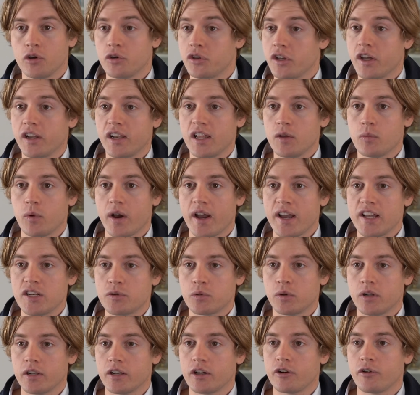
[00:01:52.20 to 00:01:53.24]
Your yearly wage
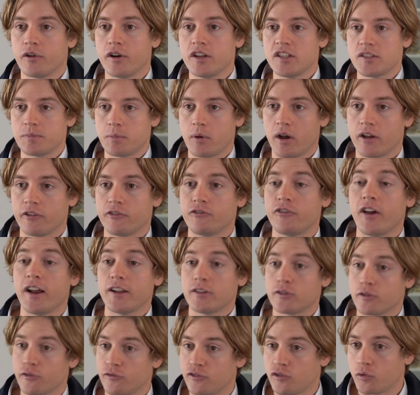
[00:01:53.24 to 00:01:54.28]
will increase by a
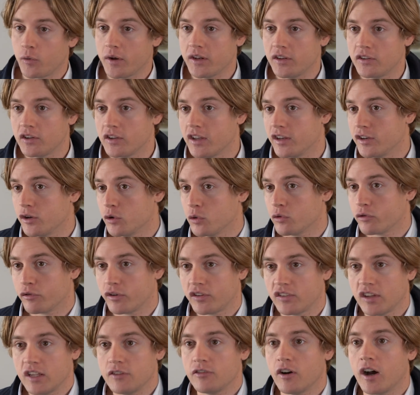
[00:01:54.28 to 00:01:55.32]
factor of 20 and you will
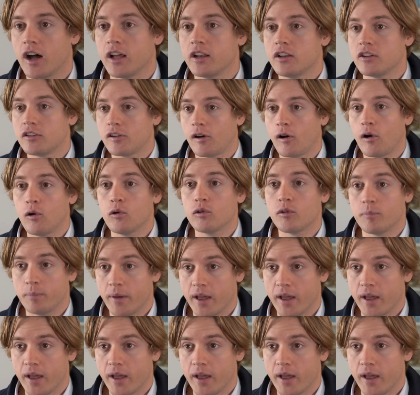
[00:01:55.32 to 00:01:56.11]
receive untold